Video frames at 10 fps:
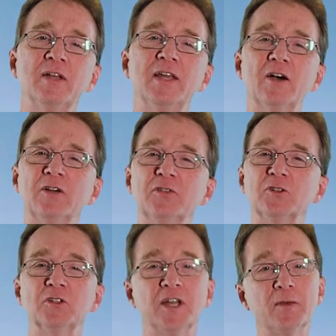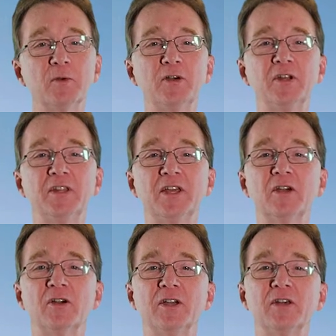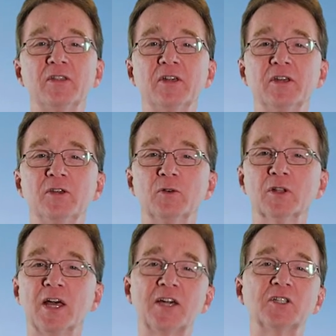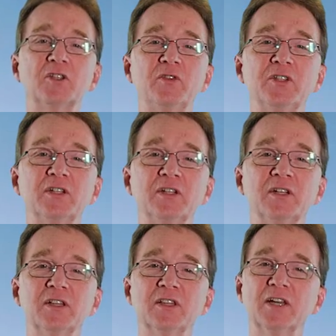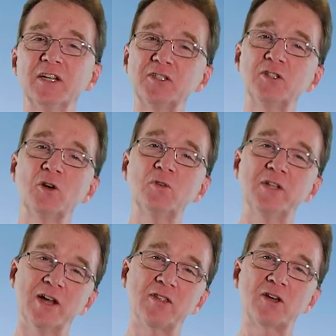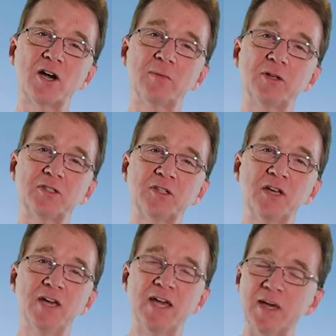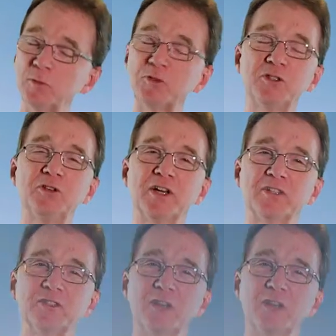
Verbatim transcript: Now, if there's a neighborhood in the area that you would like us to visit, let us know down in the comments and we'll see you next